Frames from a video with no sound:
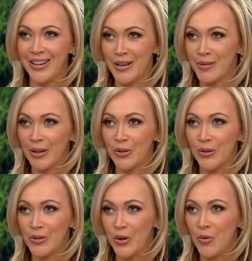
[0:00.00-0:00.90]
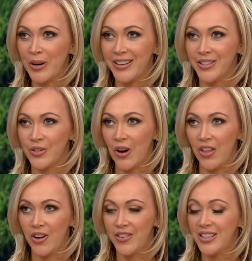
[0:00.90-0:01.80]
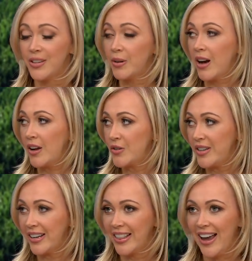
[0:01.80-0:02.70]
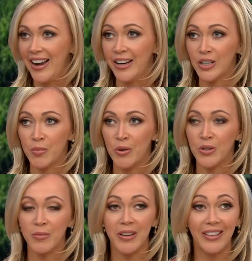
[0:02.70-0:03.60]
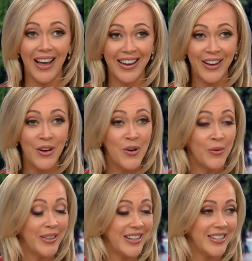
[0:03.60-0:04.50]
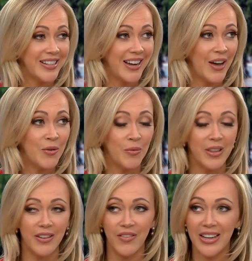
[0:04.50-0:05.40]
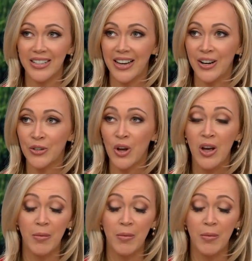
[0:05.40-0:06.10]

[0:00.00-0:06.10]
They need to make sure there's no witnesses or other evidence that would contradict that and expose them to lying when they sit down with investigators.